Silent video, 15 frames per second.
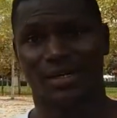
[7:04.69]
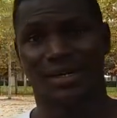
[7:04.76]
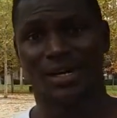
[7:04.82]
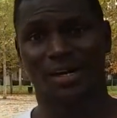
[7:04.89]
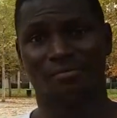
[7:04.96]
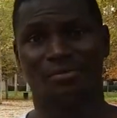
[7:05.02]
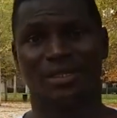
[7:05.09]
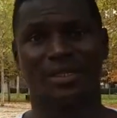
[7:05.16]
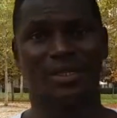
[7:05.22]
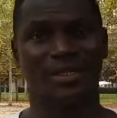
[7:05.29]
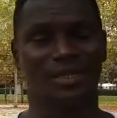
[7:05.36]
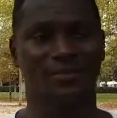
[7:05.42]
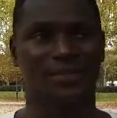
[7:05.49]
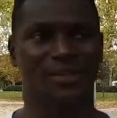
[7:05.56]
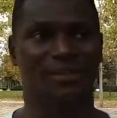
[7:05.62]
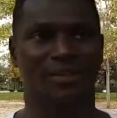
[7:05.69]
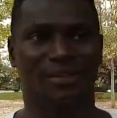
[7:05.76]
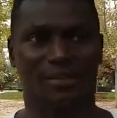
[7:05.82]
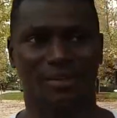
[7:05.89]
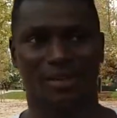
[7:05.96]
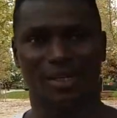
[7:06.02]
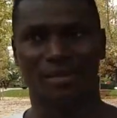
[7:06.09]
I have been living
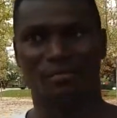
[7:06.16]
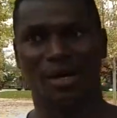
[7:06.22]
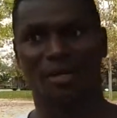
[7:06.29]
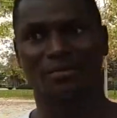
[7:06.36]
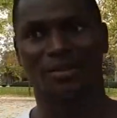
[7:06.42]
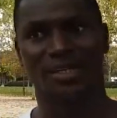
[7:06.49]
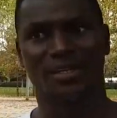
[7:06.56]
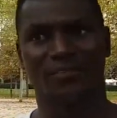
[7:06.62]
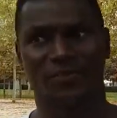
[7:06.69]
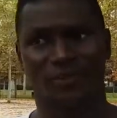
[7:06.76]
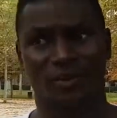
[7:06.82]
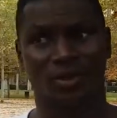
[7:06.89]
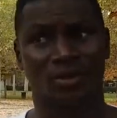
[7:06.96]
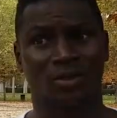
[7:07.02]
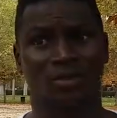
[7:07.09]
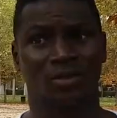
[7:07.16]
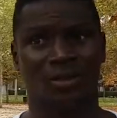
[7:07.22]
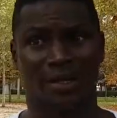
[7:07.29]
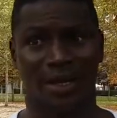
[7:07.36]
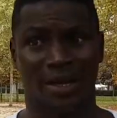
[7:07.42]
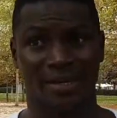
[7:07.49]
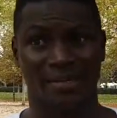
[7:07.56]
in Madrid for
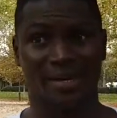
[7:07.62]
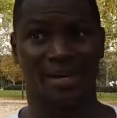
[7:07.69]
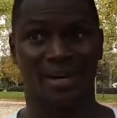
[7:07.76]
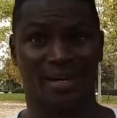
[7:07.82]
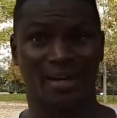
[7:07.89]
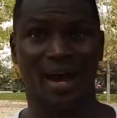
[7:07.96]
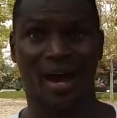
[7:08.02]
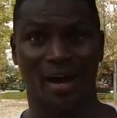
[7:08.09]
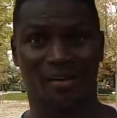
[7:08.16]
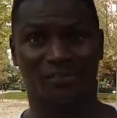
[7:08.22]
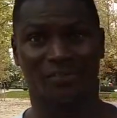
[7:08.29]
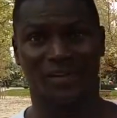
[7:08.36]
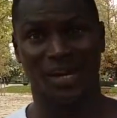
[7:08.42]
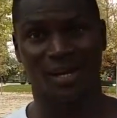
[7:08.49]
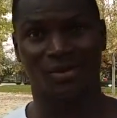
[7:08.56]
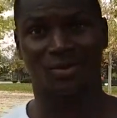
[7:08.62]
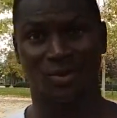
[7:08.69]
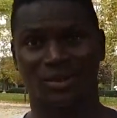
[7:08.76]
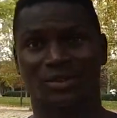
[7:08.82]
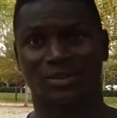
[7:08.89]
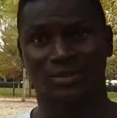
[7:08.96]
a year and a half now.